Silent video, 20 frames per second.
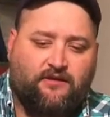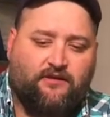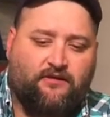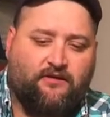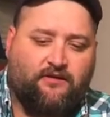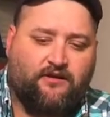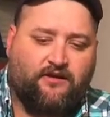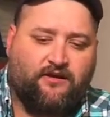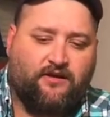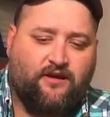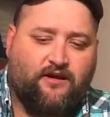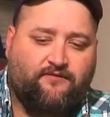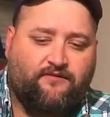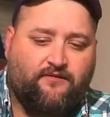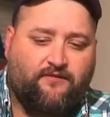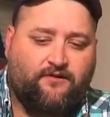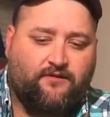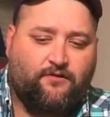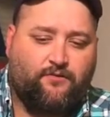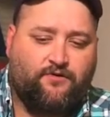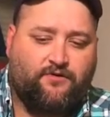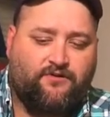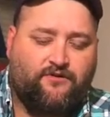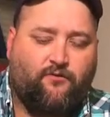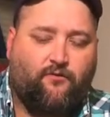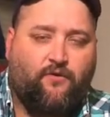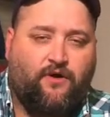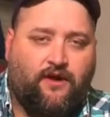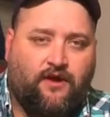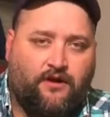You're going to have to deal with the
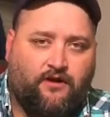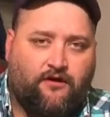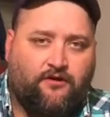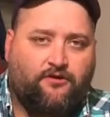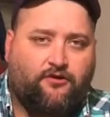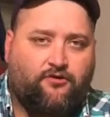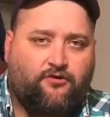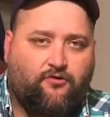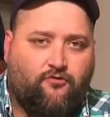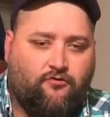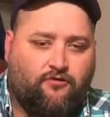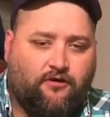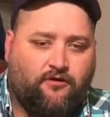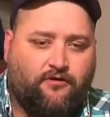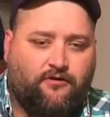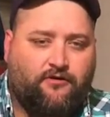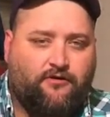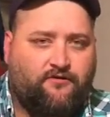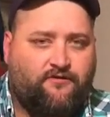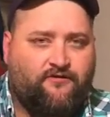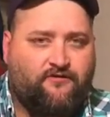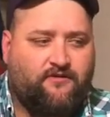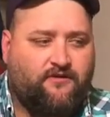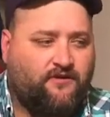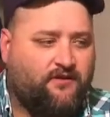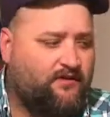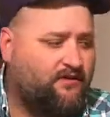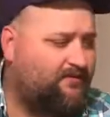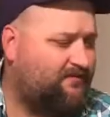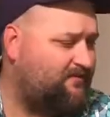weight on your corners.
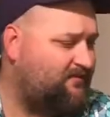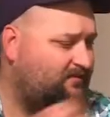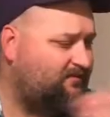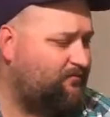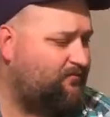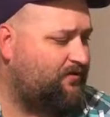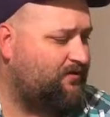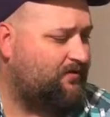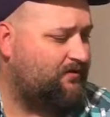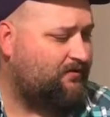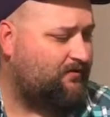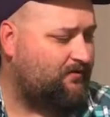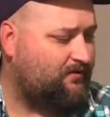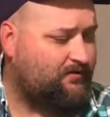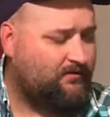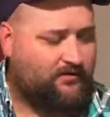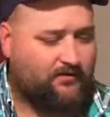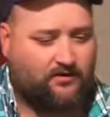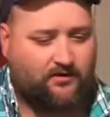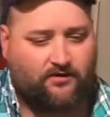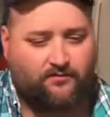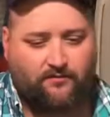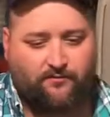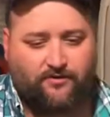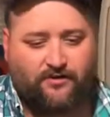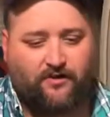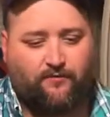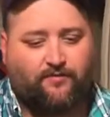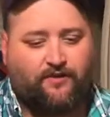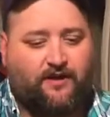This one here, we'll
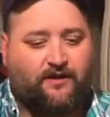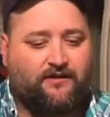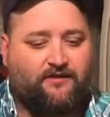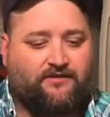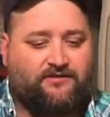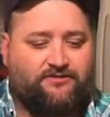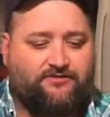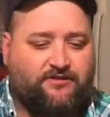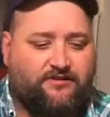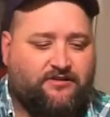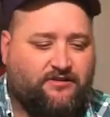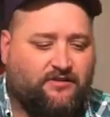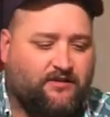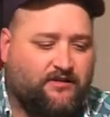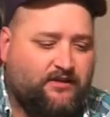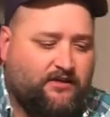bring it back in the screen.